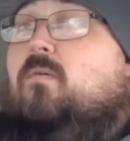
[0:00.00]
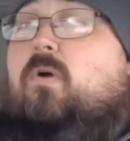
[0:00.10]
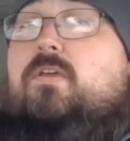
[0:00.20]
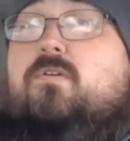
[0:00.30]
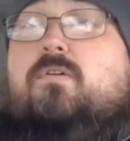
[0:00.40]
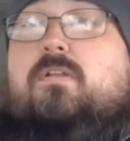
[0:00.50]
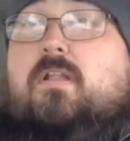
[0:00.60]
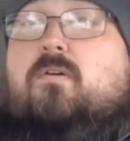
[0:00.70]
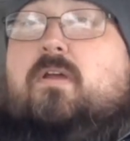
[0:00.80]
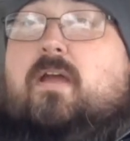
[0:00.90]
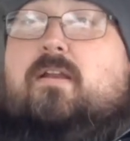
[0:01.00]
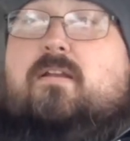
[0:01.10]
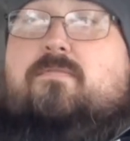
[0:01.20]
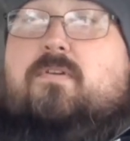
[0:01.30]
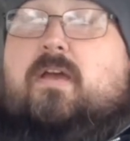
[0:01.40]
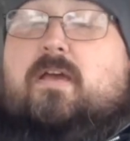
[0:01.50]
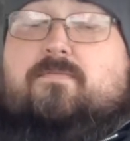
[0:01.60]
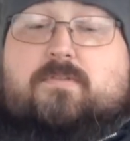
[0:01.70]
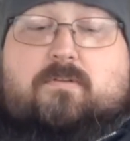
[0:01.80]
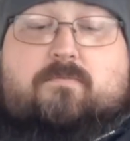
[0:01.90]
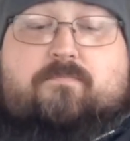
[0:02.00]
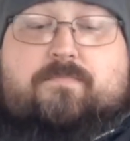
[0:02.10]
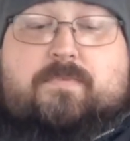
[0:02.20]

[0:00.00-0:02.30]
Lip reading: that way you can locate it if you have to.